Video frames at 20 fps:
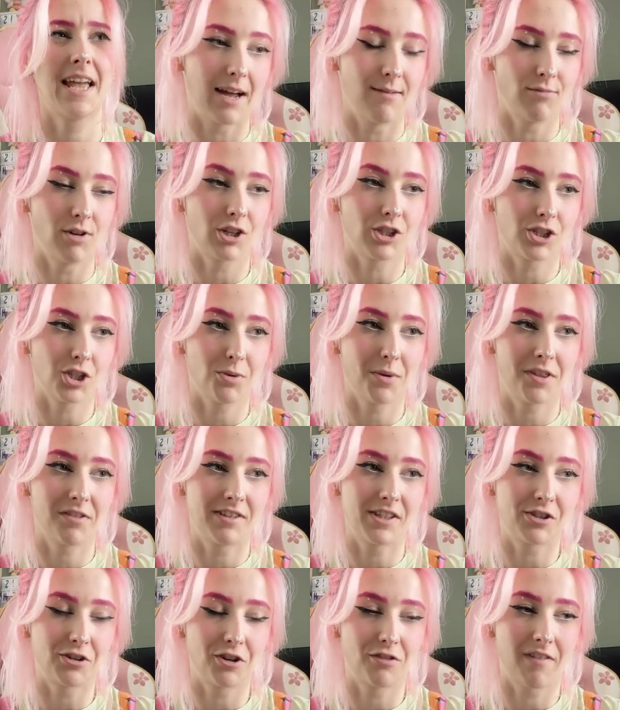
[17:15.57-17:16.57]
I'm not sure whether
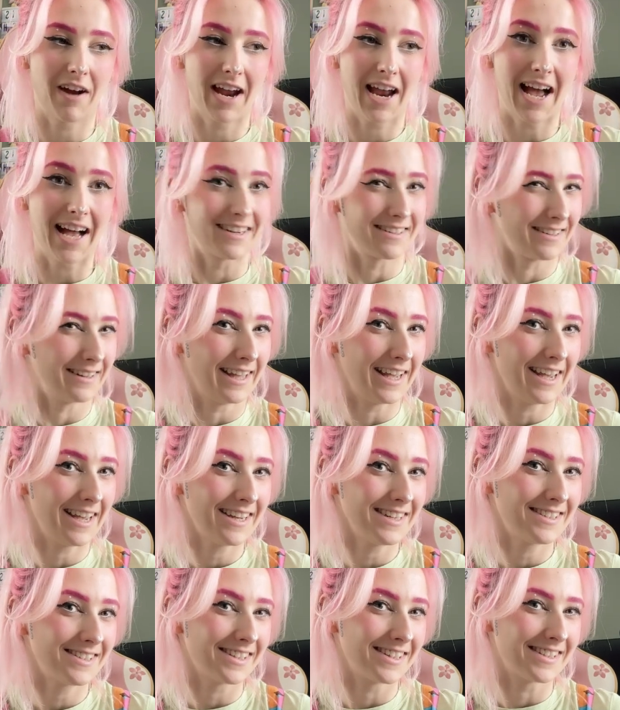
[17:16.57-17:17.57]
he's gonna write
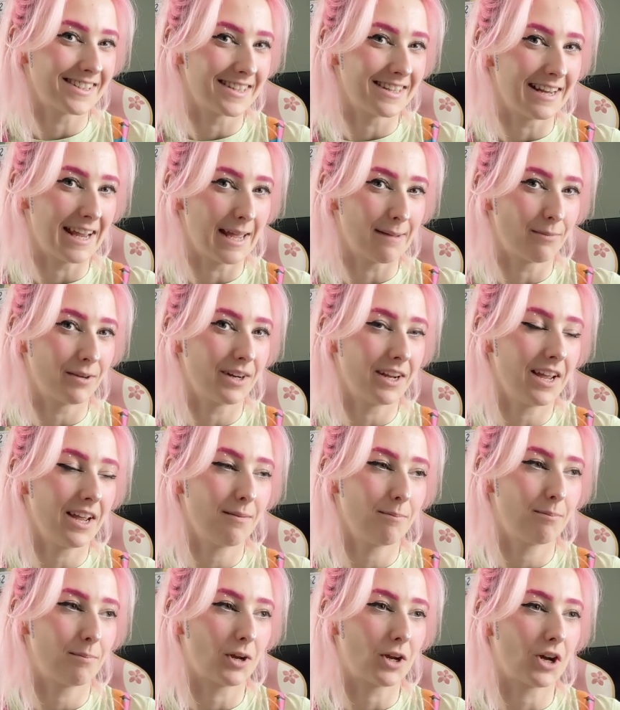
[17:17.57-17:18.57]
Adelaide as the name on it,
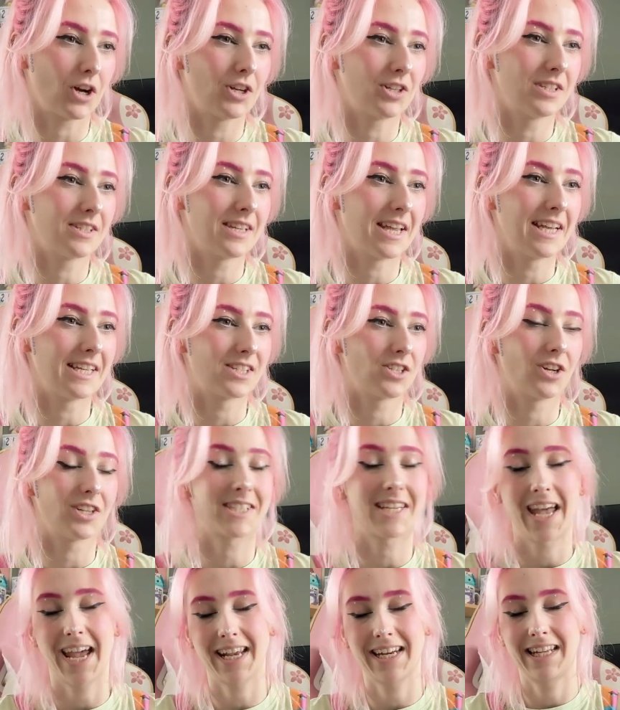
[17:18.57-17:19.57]
because it's not
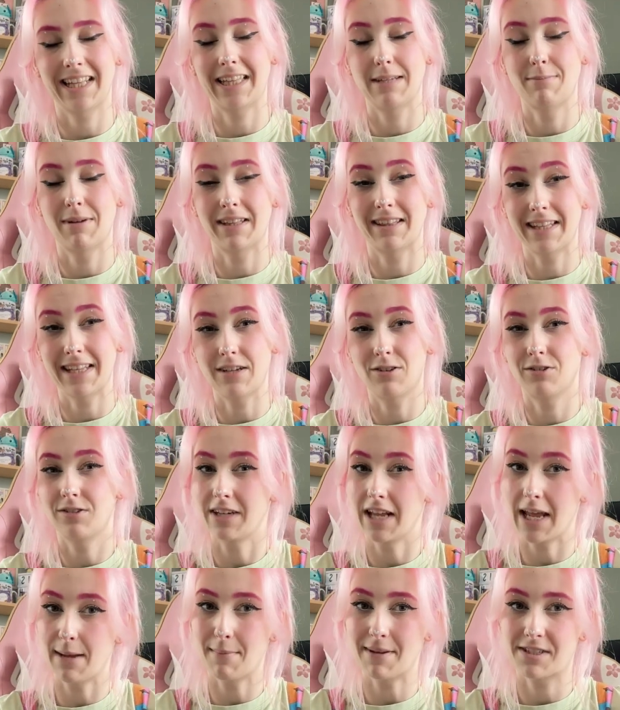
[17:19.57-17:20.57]
technically my legal
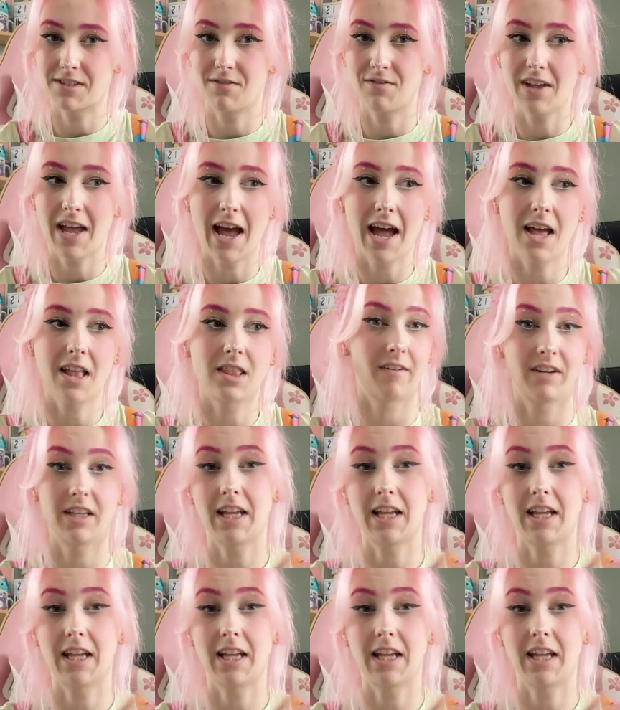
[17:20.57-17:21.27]
name as of yet.